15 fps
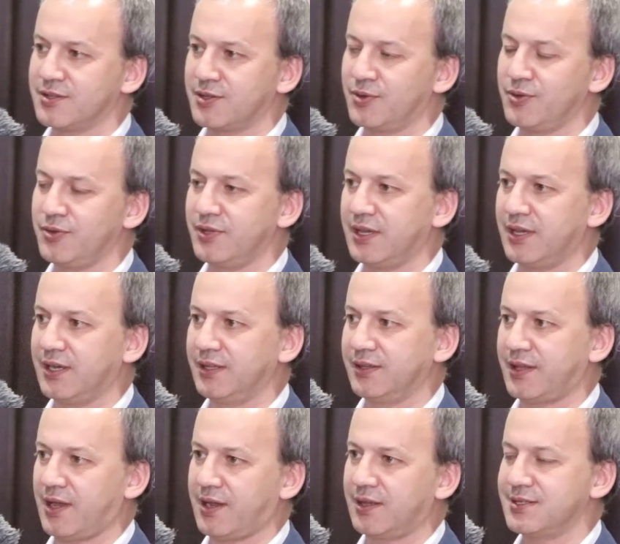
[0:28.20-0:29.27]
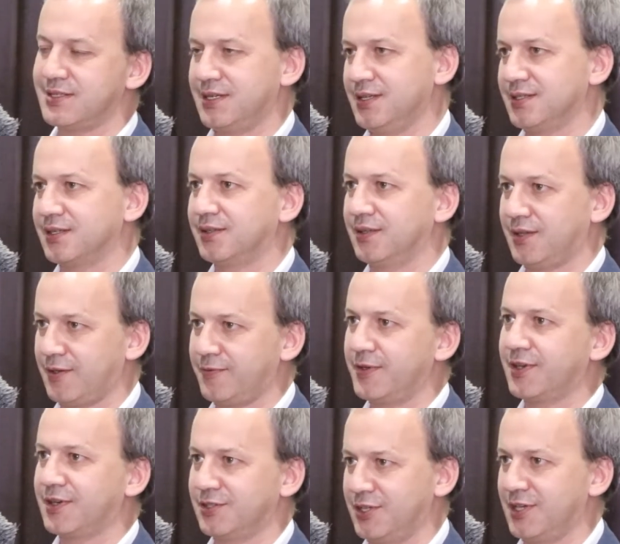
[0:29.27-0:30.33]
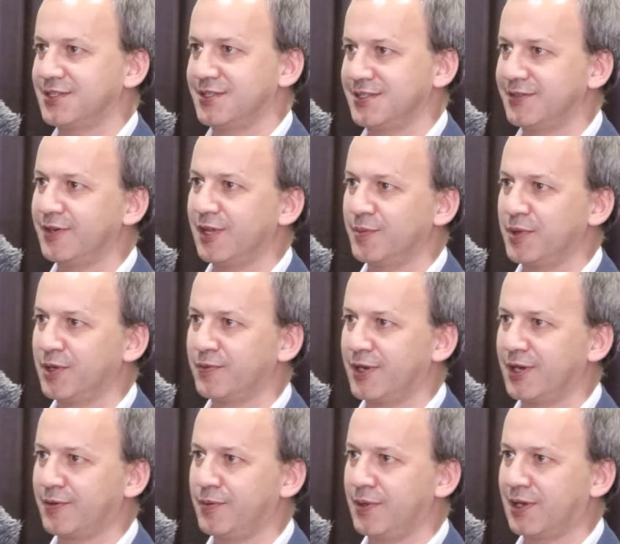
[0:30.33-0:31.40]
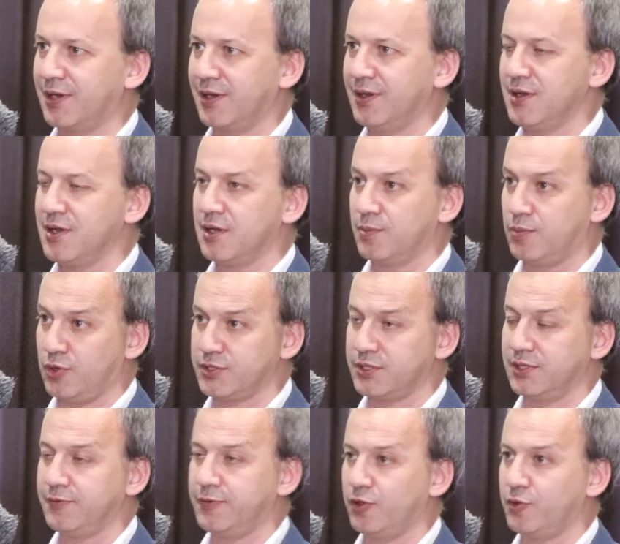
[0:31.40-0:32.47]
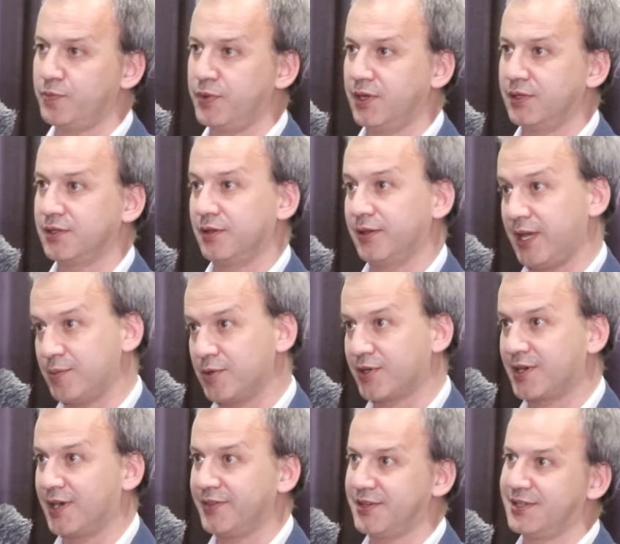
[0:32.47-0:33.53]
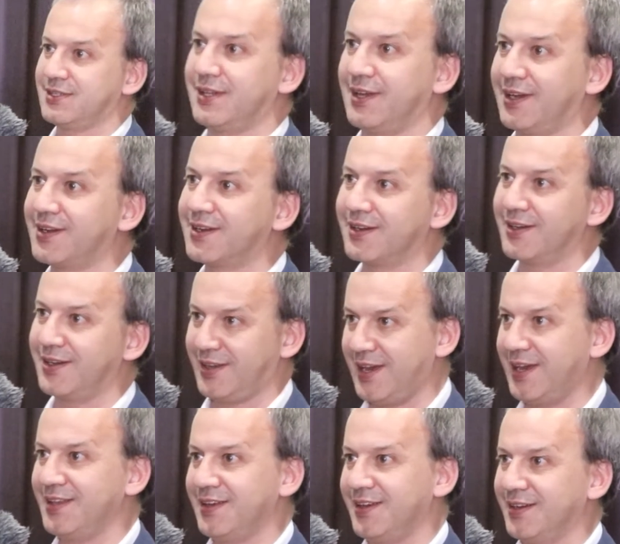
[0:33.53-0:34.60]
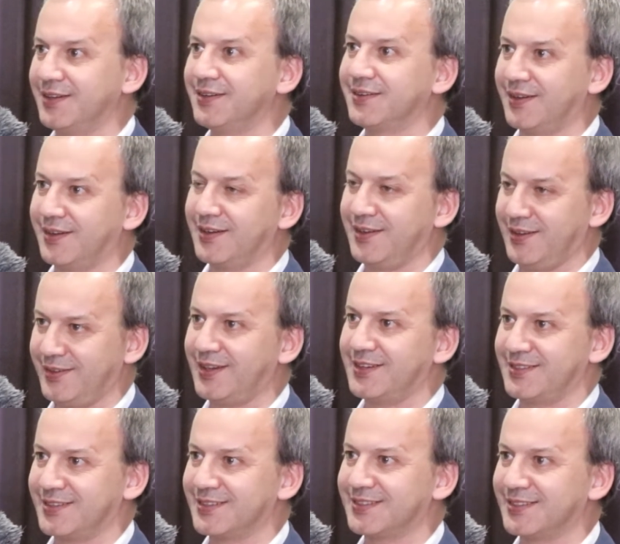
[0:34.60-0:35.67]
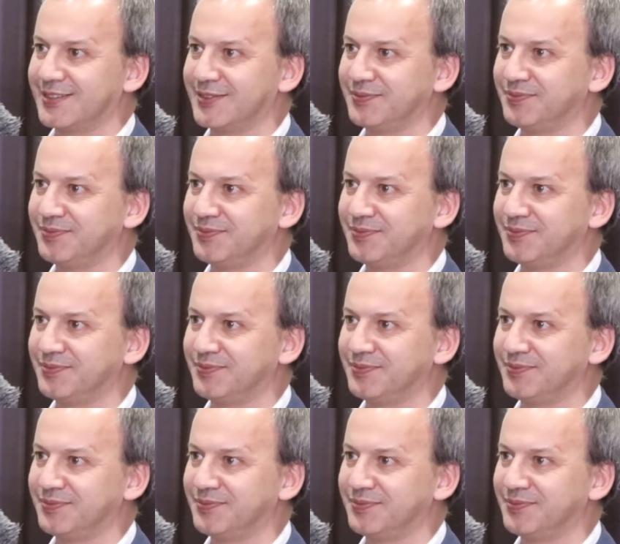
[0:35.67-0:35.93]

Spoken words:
zone. And I can see that in Africa, chess is developing very quickly, both in Ethiopia and in neighbor countries like Kenya and others.